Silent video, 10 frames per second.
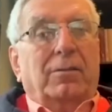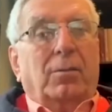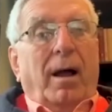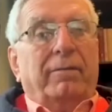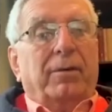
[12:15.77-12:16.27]
And
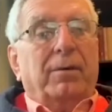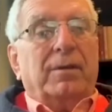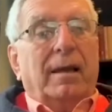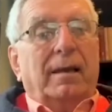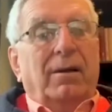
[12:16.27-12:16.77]
his wife,
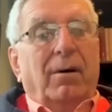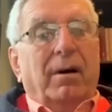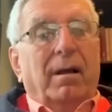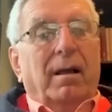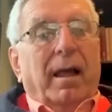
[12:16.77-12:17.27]
who's
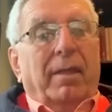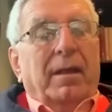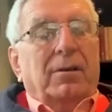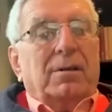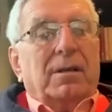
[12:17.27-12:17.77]
80-odd. And
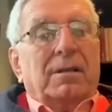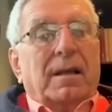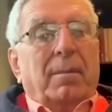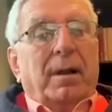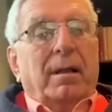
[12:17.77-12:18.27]
then you see
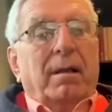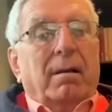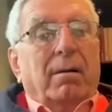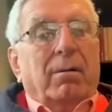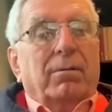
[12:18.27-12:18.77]
somebody
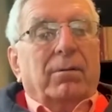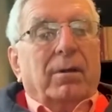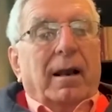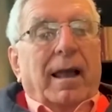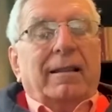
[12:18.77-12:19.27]
who's
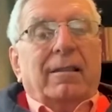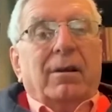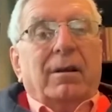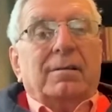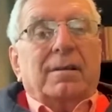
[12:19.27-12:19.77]
late
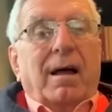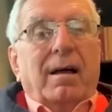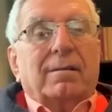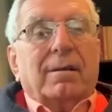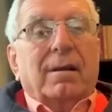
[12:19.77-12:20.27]
30s
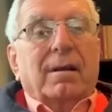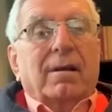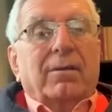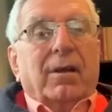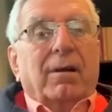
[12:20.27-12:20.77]
dies.
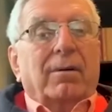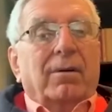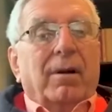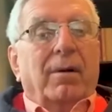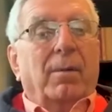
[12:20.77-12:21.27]
So,
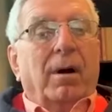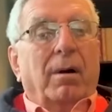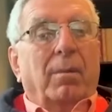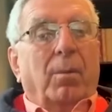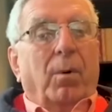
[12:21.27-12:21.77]
you
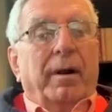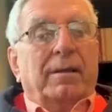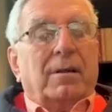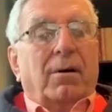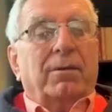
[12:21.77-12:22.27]
know, what
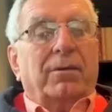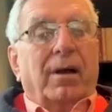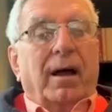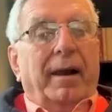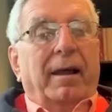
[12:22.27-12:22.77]
is the
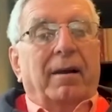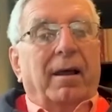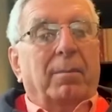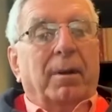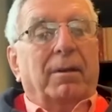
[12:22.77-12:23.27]
answer? I don't
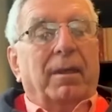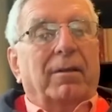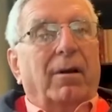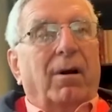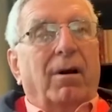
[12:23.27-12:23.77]
know. But
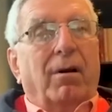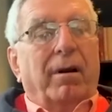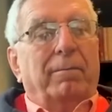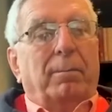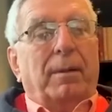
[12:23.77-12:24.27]
there's a
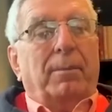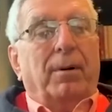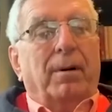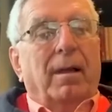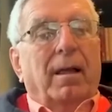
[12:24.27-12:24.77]
lot of
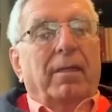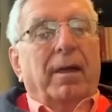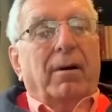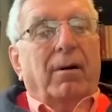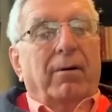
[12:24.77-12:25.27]
people
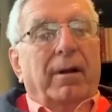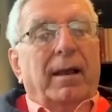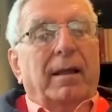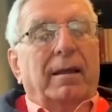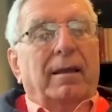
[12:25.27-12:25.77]
that are
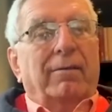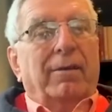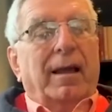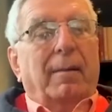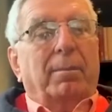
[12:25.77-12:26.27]
really
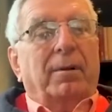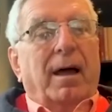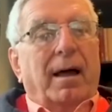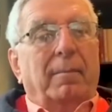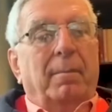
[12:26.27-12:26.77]
giving up
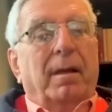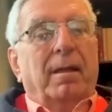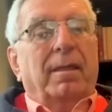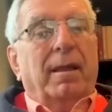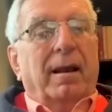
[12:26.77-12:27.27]
time,
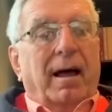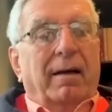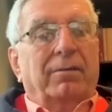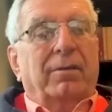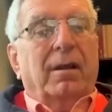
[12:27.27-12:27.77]
their
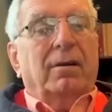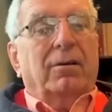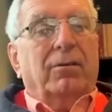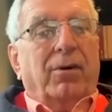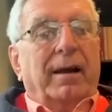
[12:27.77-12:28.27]
lives,
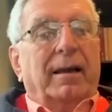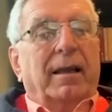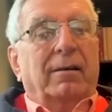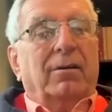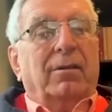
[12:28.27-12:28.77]
to try
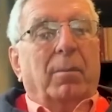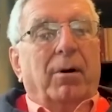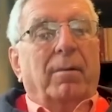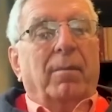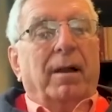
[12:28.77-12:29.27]
and get to the
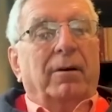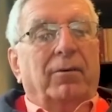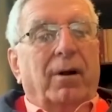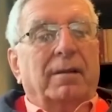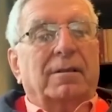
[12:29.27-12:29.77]
bottom
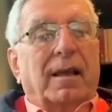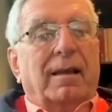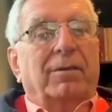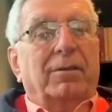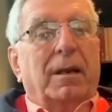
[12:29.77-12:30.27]
and try and
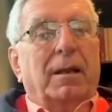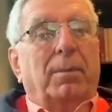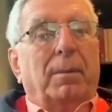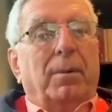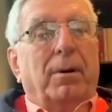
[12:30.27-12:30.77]
save as
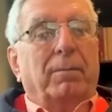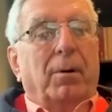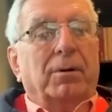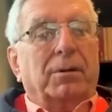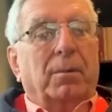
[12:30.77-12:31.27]
many people as
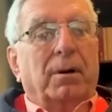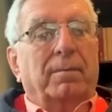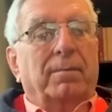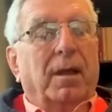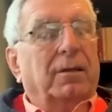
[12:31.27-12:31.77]

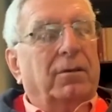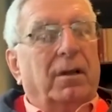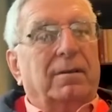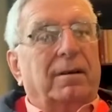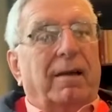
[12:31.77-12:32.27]
possible.
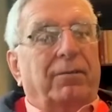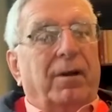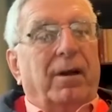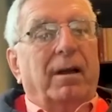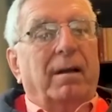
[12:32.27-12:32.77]
It's
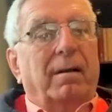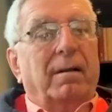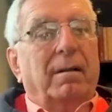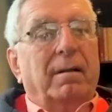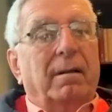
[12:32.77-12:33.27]
tough going.